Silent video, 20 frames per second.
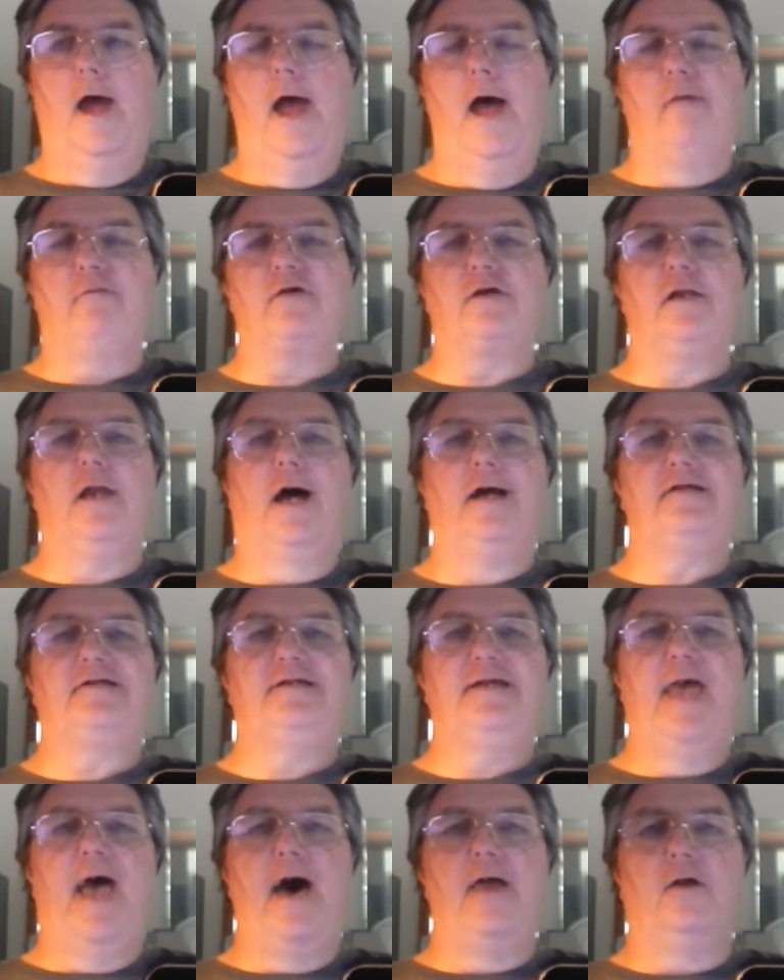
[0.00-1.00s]
Have a good night,
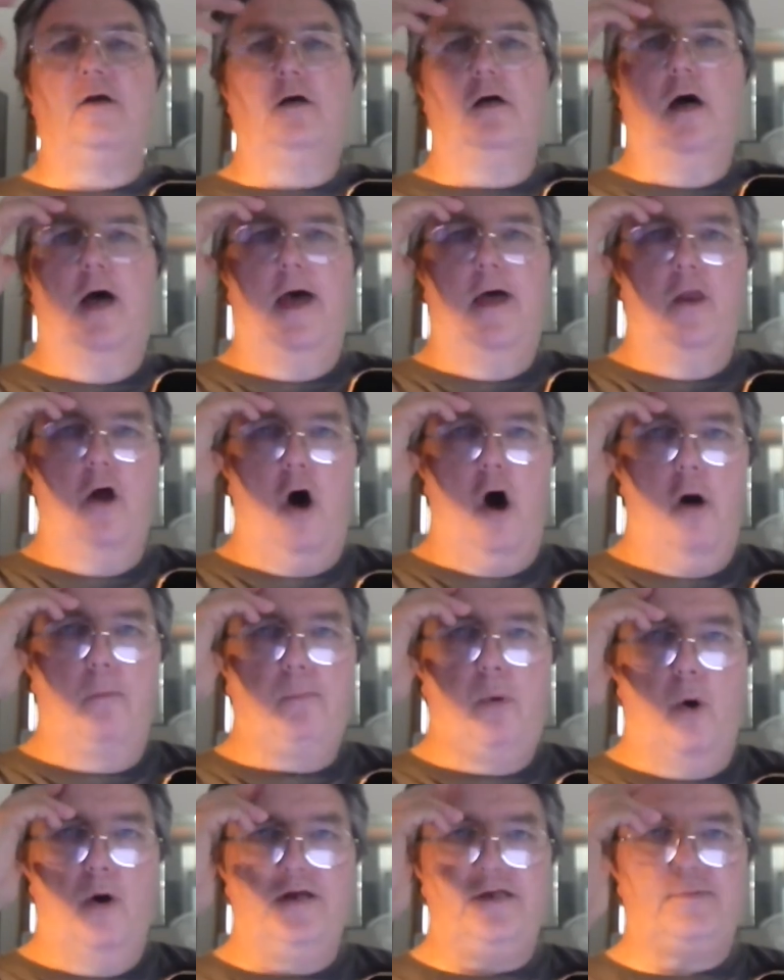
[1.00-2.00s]
Seattle, and all
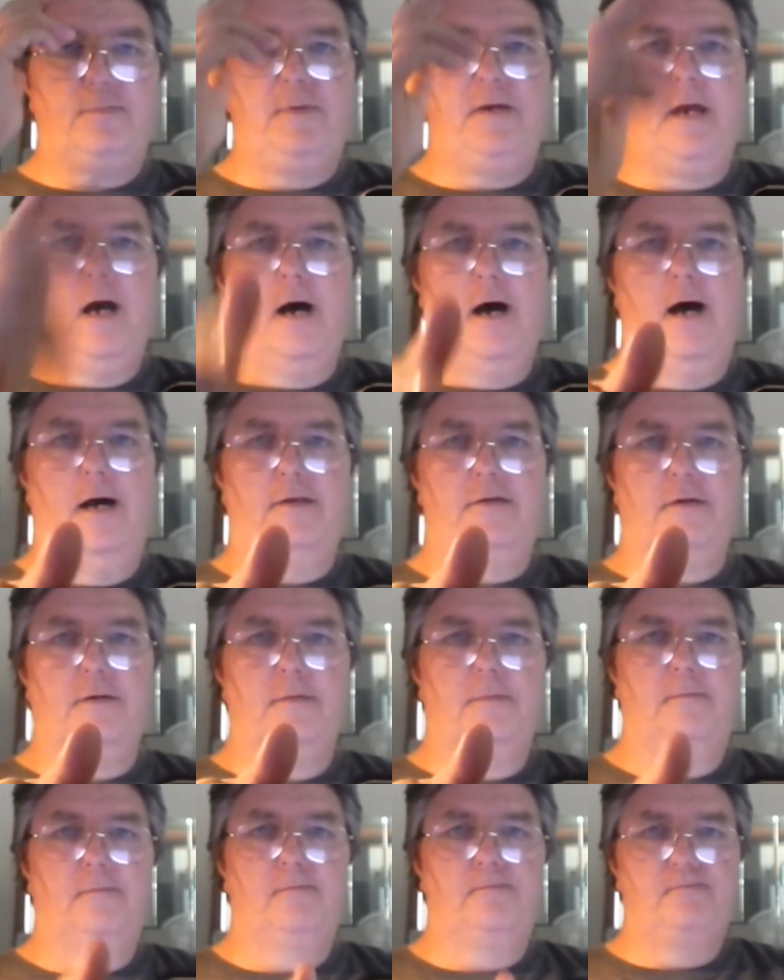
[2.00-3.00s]
points beyond.